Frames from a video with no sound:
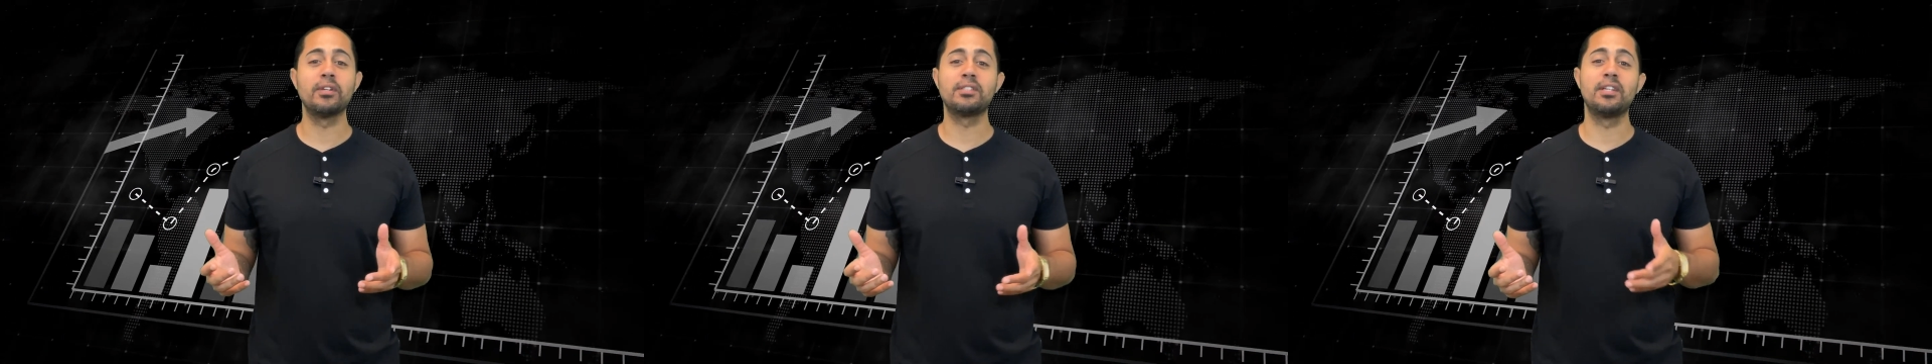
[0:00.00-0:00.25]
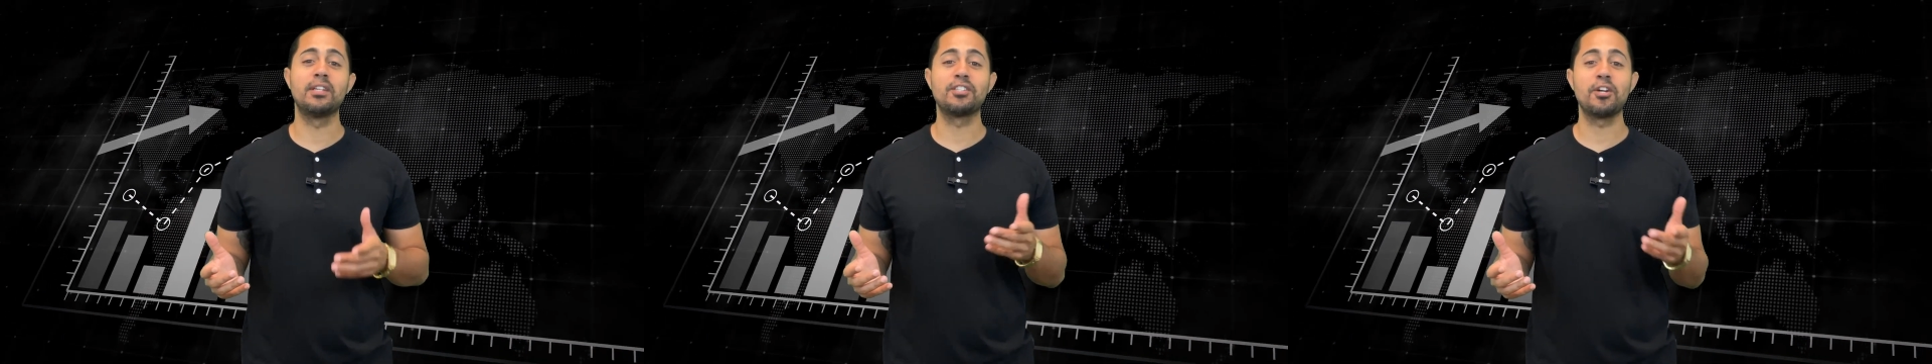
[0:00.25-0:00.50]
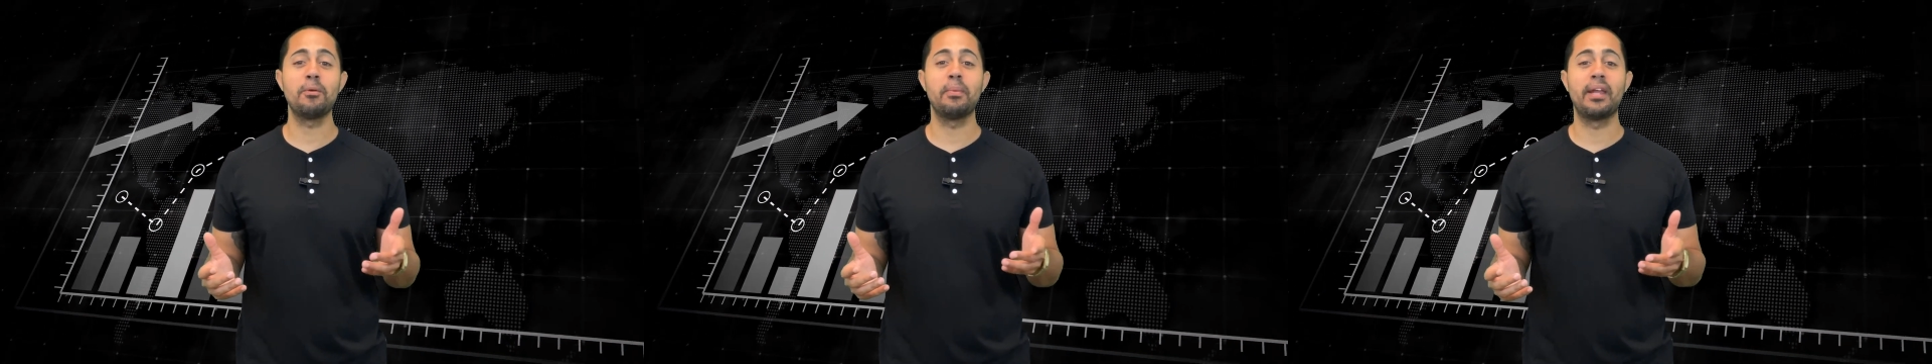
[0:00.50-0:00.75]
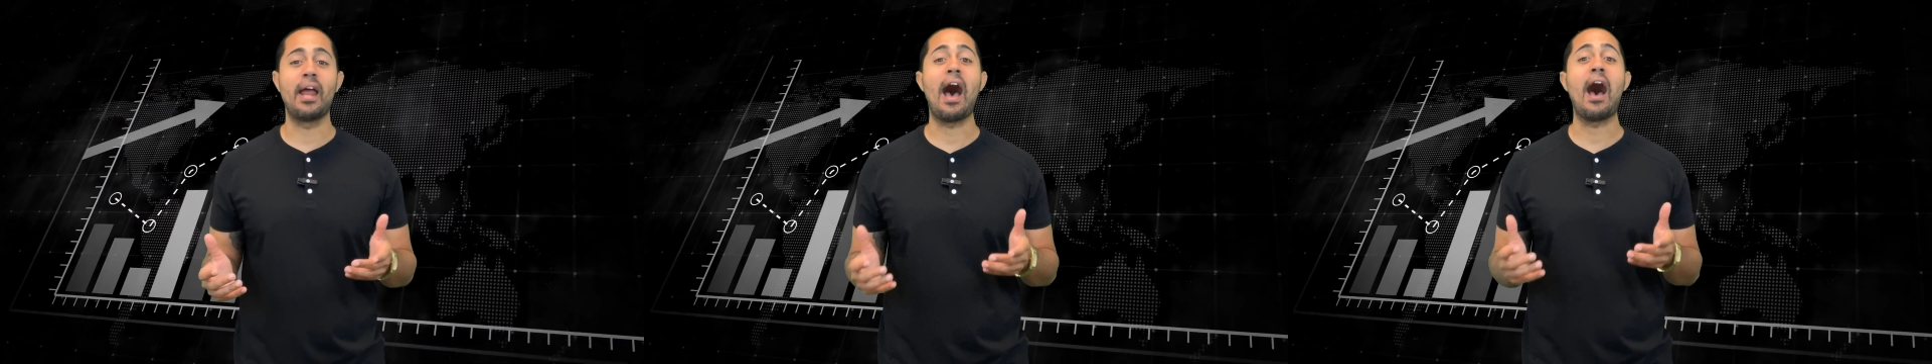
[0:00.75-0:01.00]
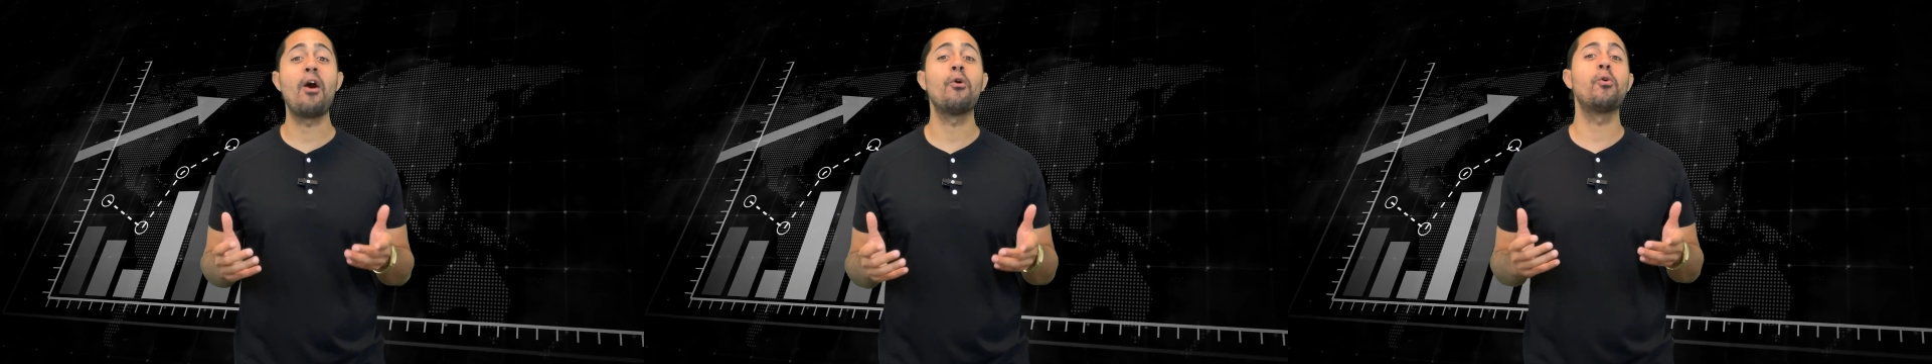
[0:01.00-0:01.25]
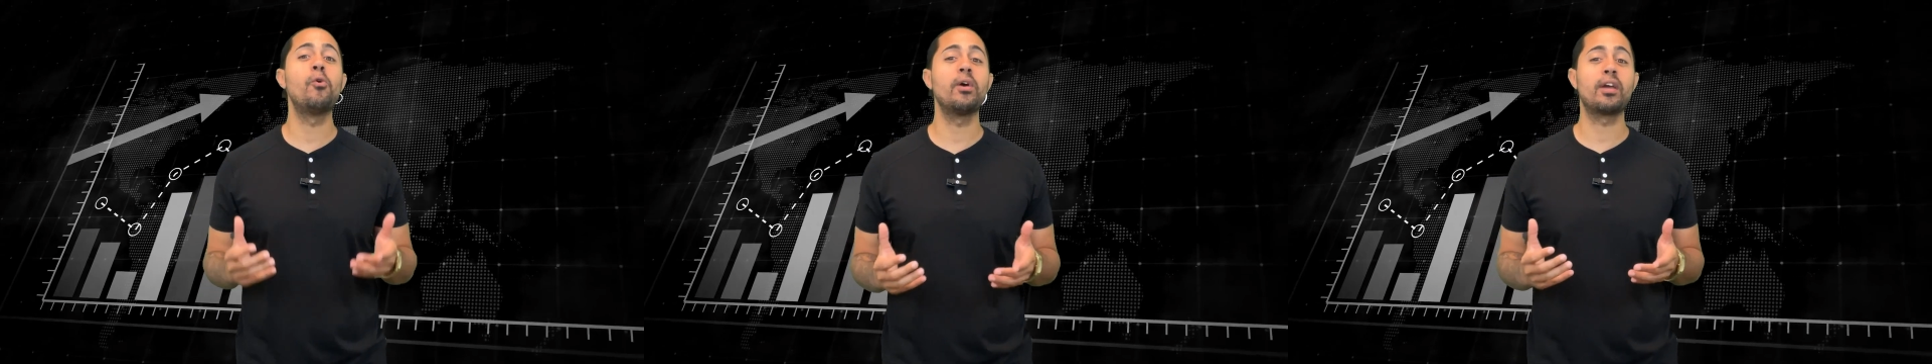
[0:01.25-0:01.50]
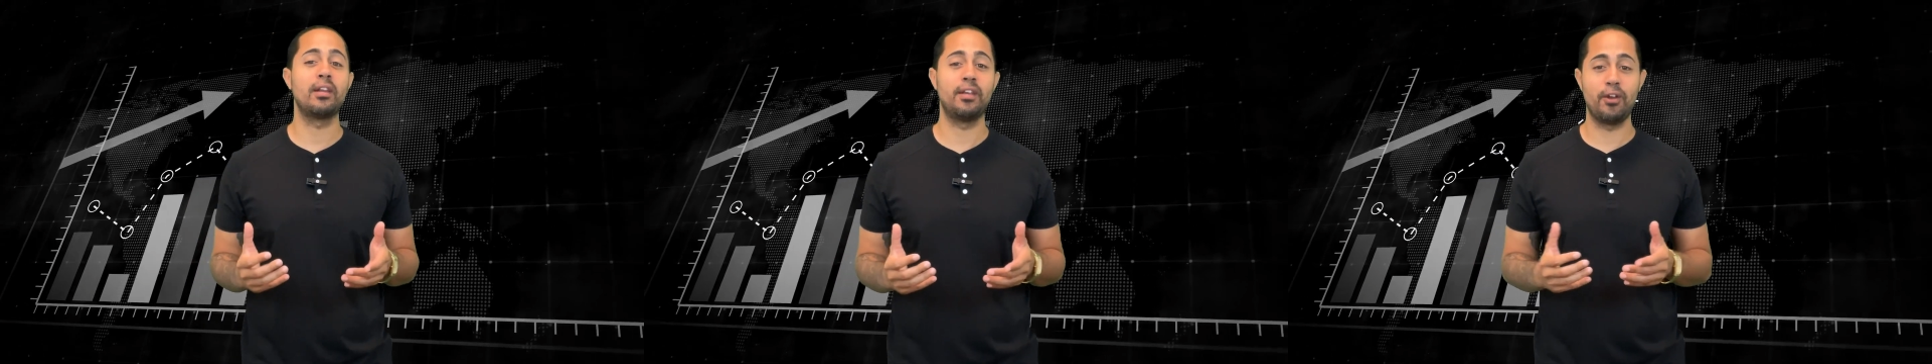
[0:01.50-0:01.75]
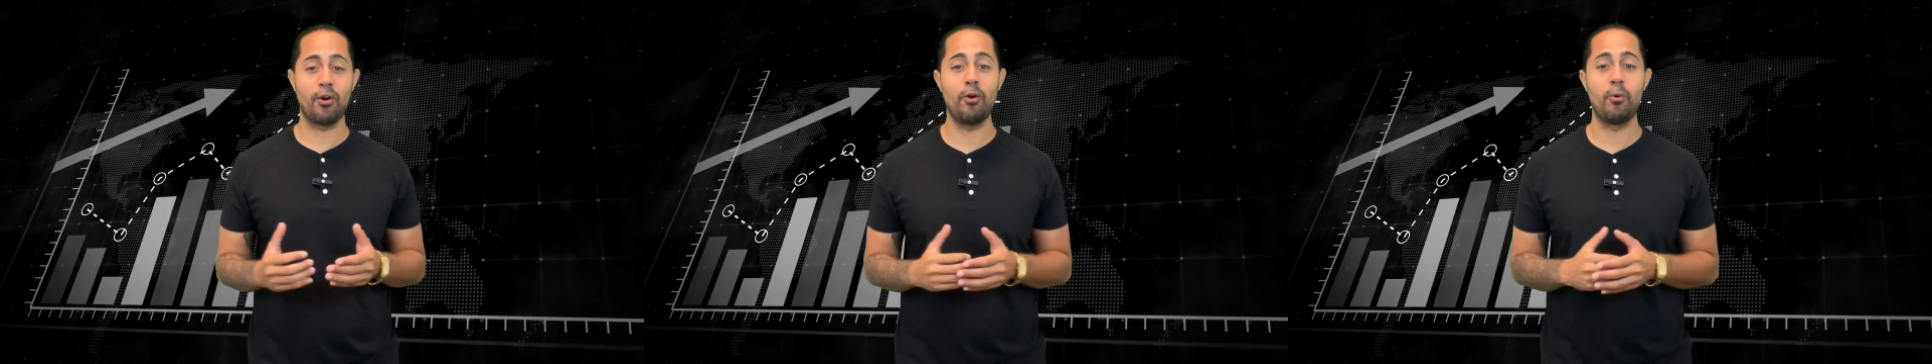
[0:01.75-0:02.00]
to determine how quickly
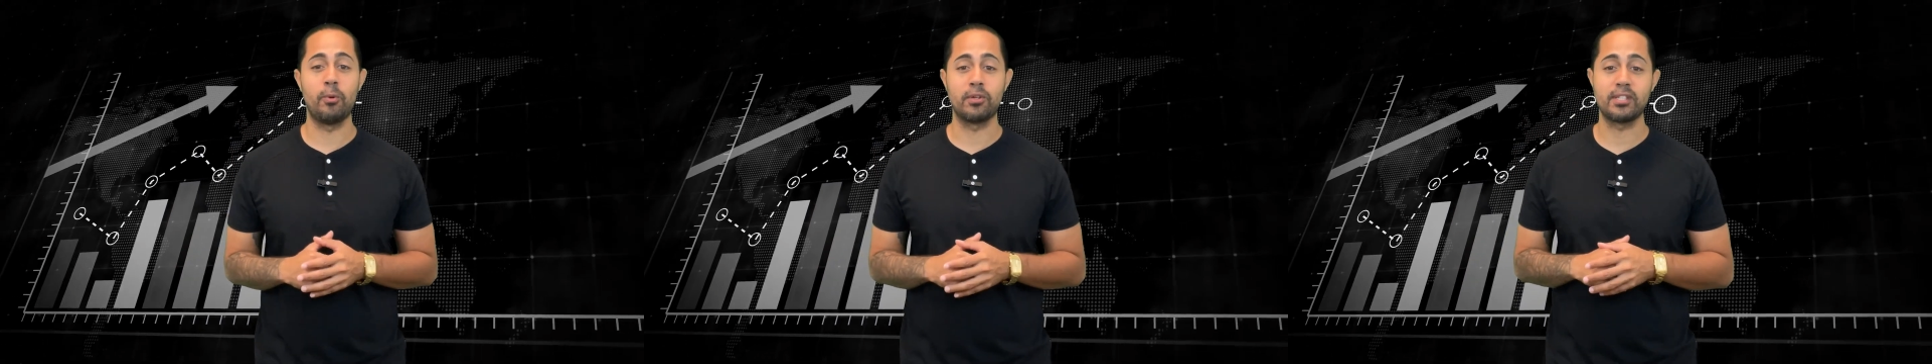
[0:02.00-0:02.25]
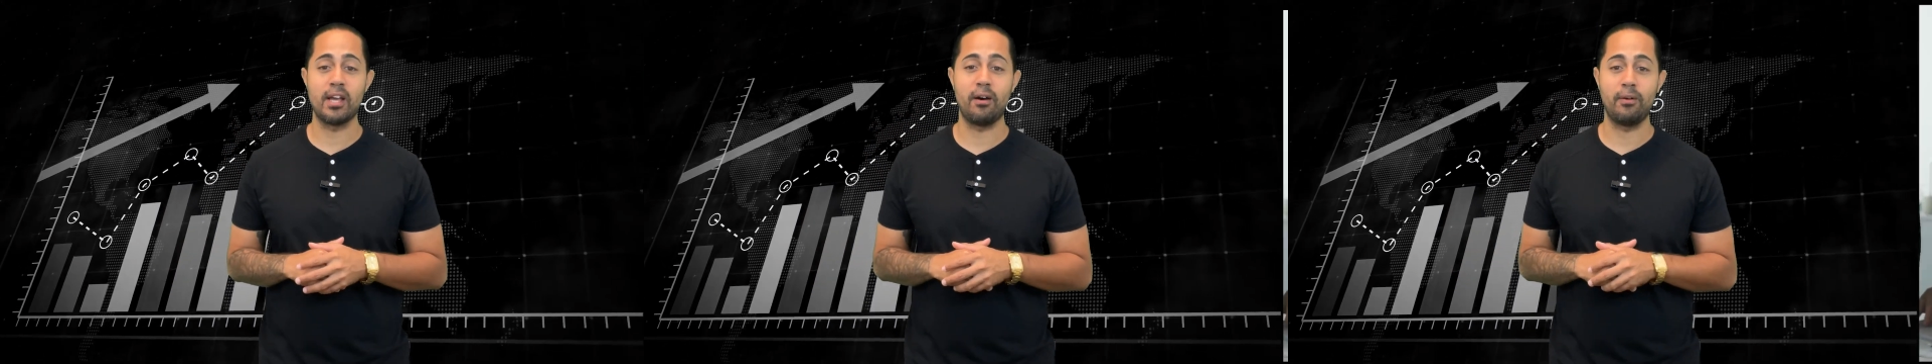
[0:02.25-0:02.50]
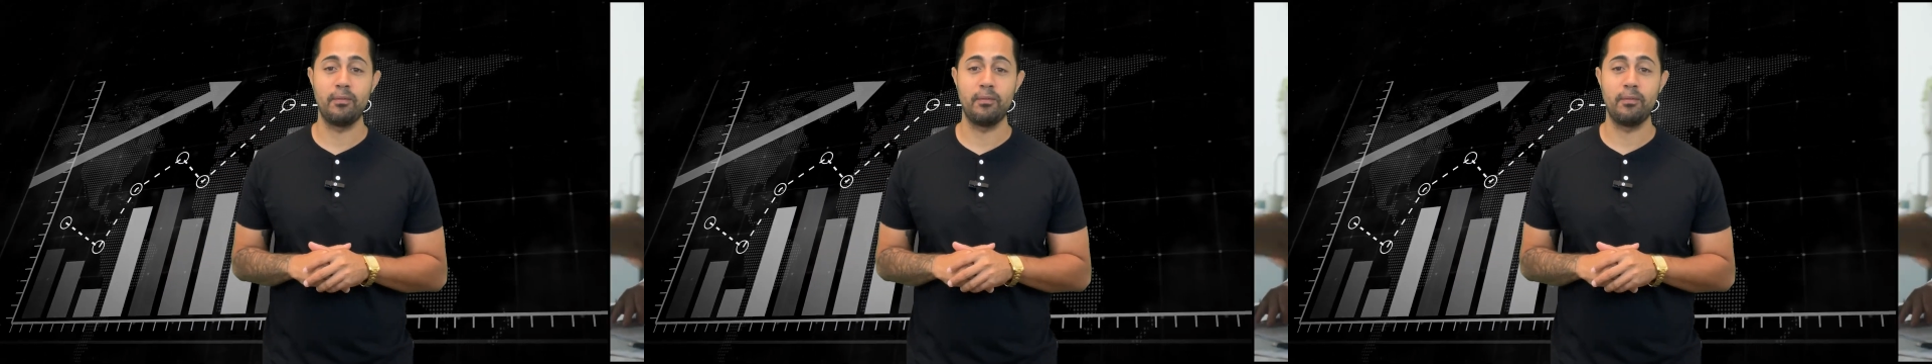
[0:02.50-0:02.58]
your home will sell.